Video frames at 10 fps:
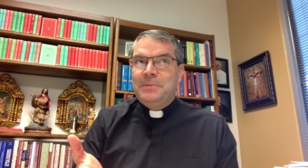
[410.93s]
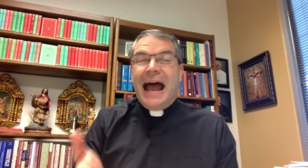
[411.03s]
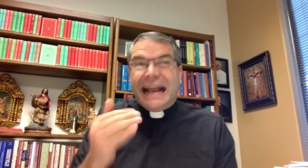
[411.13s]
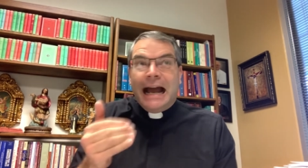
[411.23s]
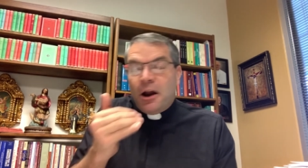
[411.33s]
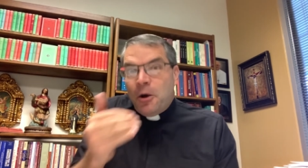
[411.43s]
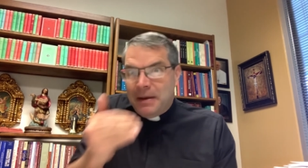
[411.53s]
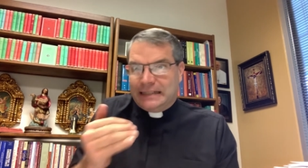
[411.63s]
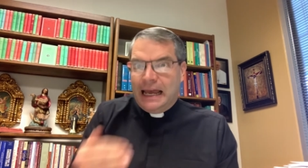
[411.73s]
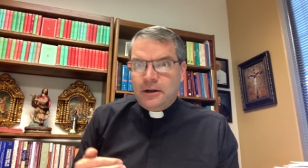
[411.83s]
I got all my
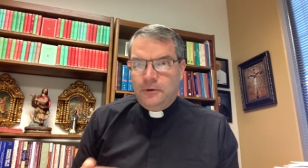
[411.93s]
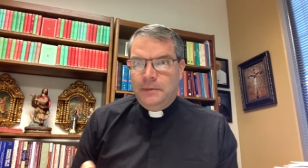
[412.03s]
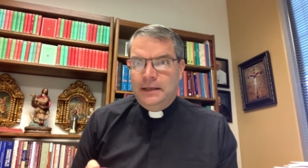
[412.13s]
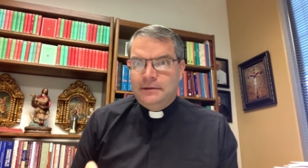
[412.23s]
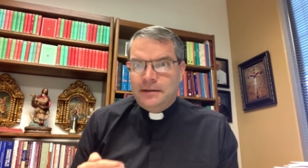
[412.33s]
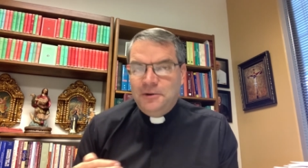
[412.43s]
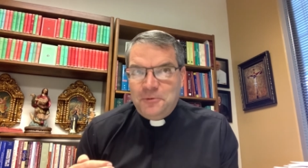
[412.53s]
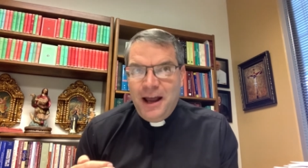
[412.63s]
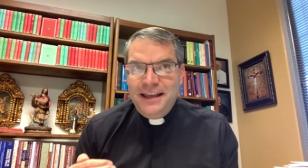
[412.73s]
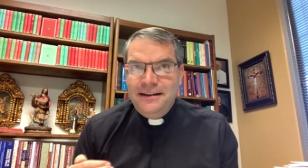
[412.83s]
sacraments,
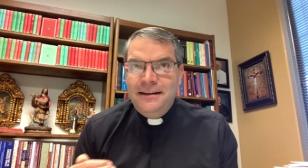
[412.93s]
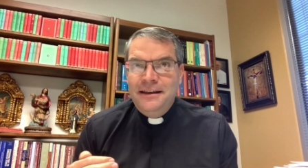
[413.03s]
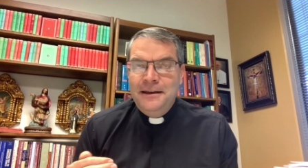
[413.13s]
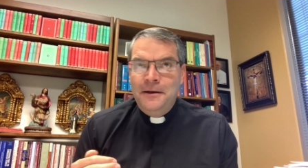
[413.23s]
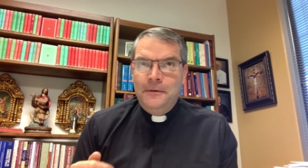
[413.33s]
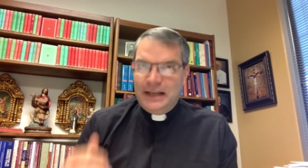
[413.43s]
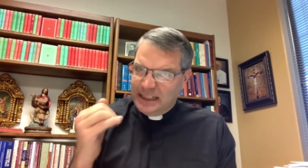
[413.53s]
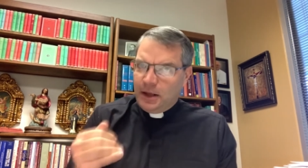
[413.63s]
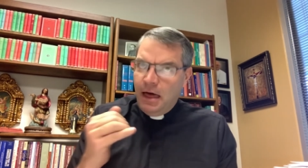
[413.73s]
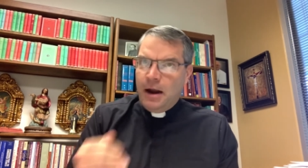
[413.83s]
right? Like, it's
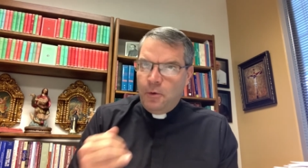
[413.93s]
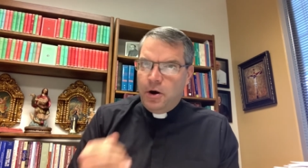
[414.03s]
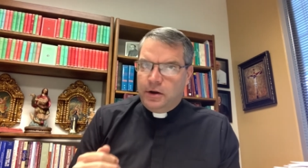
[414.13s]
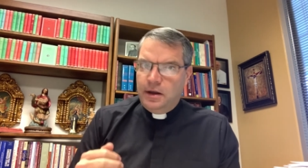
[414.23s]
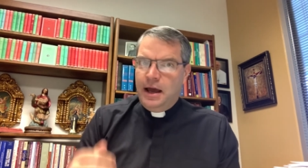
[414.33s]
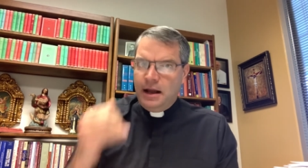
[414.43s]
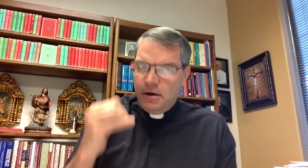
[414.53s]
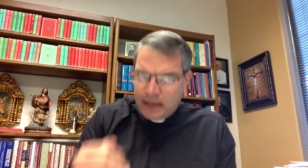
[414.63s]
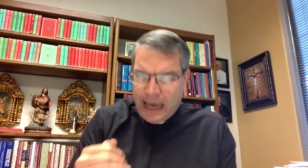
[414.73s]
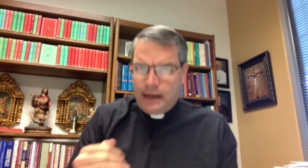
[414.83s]
a lot of work. You got to go
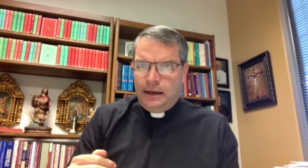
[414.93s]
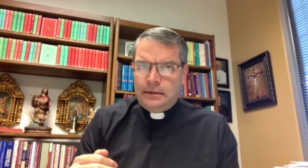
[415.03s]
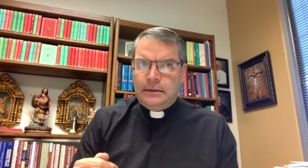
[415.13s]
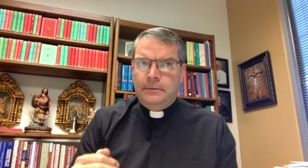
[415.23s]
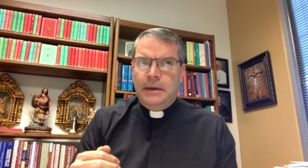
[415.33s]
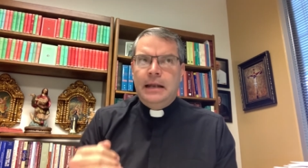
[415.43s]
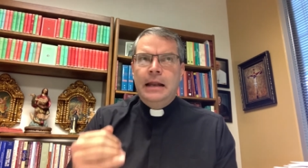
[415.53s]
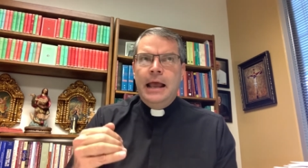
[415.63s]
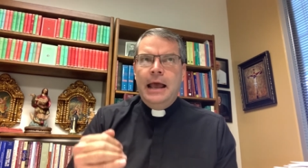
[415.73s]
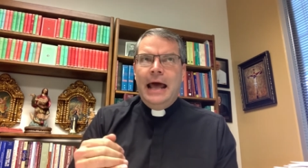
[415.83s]
to catechism. And
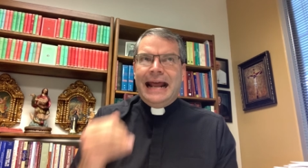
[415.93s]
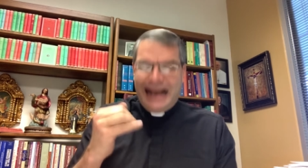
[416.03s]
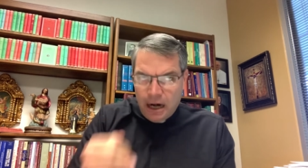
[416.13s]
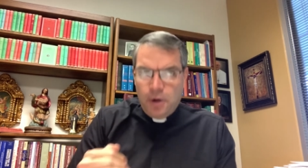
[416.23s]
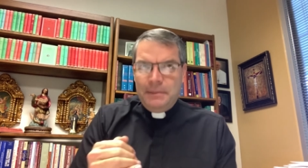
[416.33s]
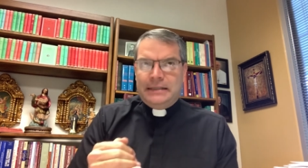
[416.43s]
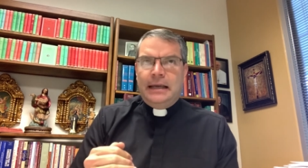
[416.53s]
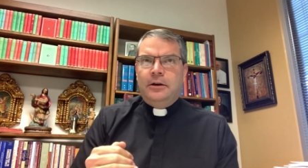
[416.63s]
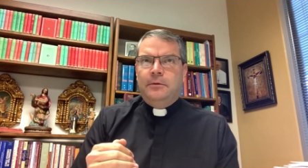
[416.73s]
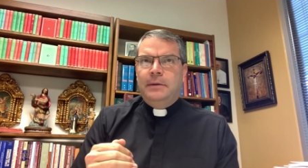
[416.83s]
I got all my
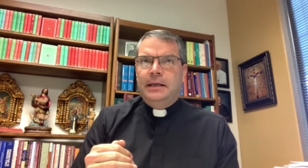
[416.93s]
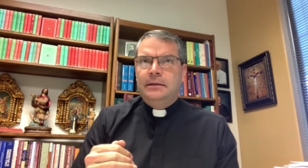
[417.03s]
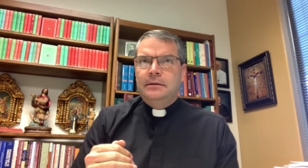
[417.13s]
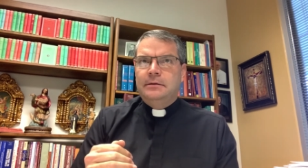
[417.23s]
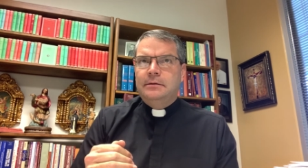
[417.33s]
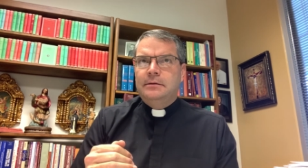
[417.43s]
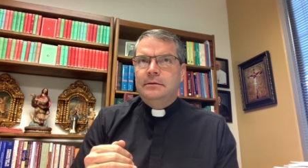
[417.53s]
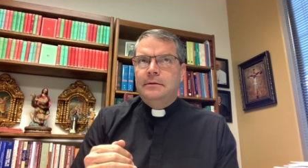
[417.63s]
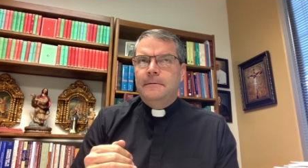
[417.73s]
sacraments.